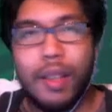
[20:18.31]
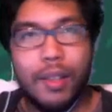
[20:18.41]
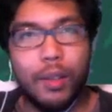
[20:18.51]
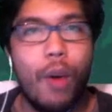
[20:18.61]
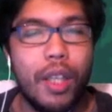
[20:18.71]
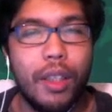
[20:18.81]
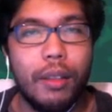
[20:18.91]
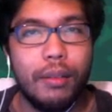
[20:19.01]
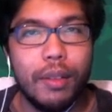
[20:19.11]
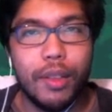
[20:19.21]
Thanks for
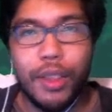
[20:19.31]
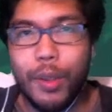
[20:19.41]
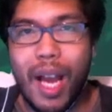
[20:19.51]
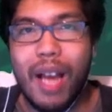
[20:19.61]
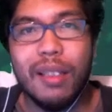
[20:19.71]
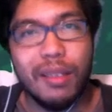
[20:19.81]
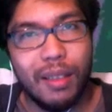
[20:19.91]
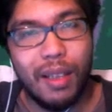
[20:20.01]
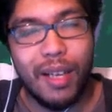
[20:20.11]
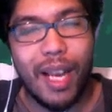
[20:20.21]
watching. I'll see you guys
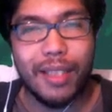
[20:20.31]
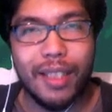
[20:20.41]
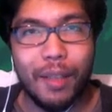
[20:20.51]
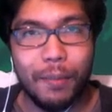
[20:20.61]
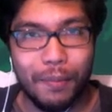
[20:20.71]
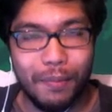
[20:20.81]
next time.